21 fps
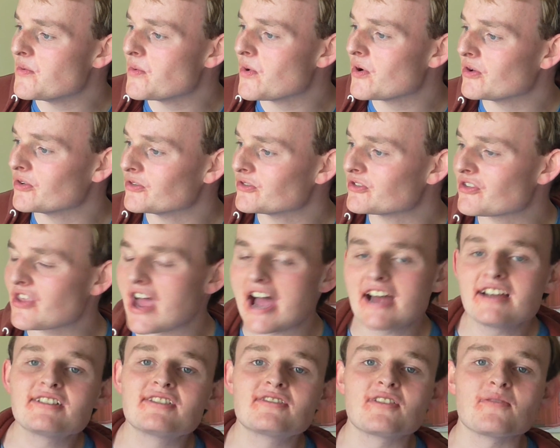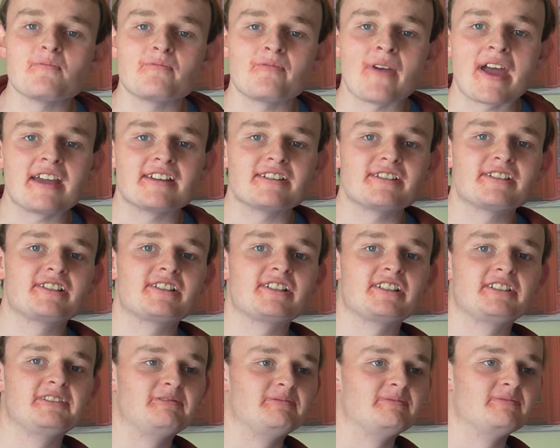was. That's the
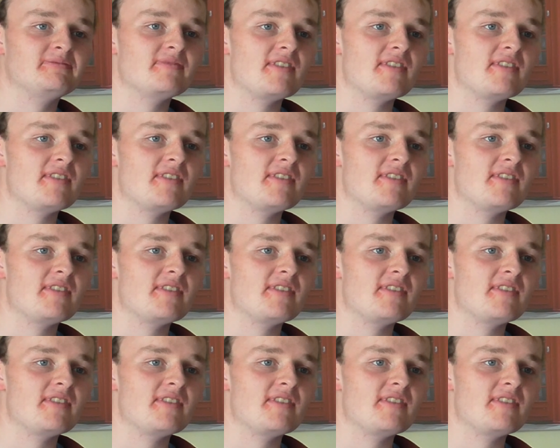best.